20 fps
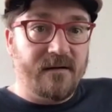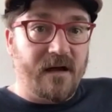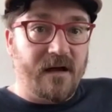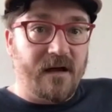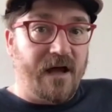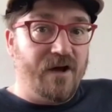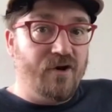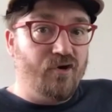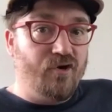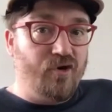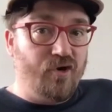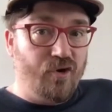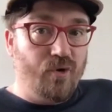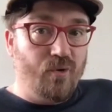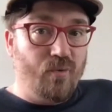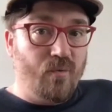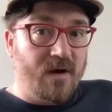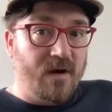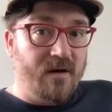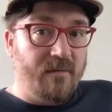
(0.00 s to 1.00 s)
And do
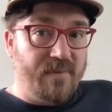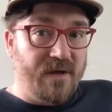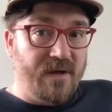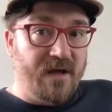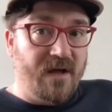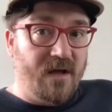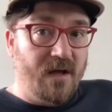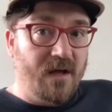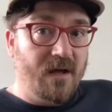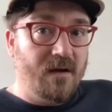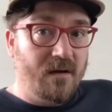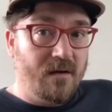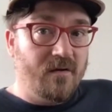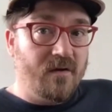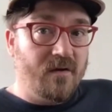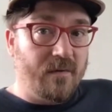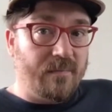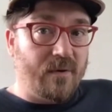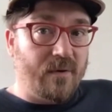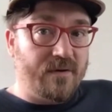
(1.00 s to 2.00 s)
you want to be
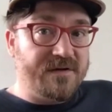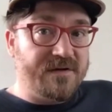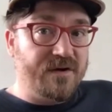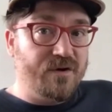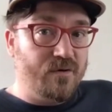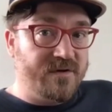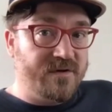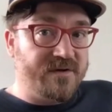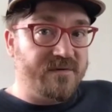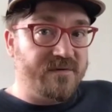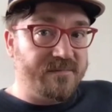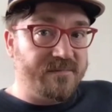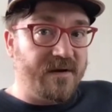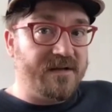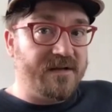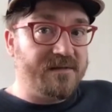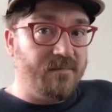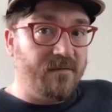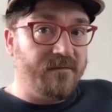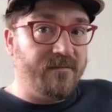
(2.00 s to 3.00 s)
the person who's
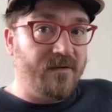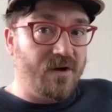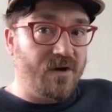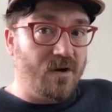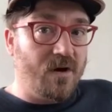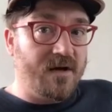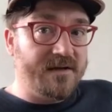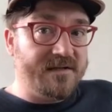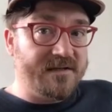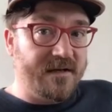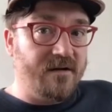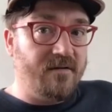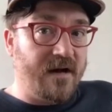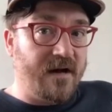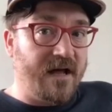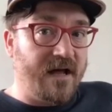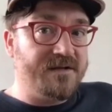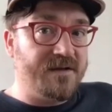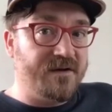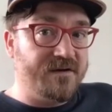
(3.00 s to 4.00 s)
responsible for the cost center
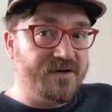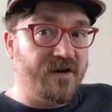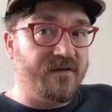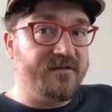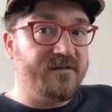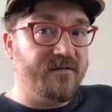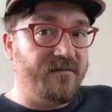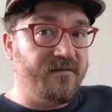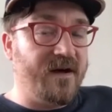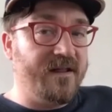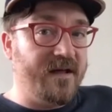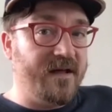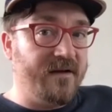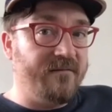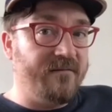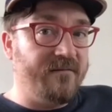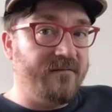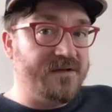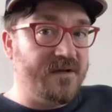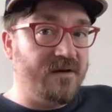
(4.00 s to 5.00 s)
and has to justify that
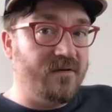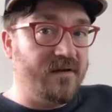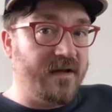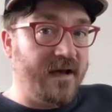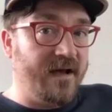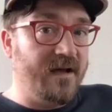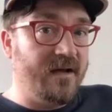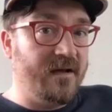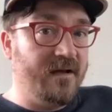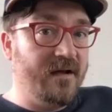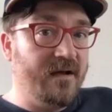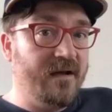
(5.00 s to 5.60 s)
every single day?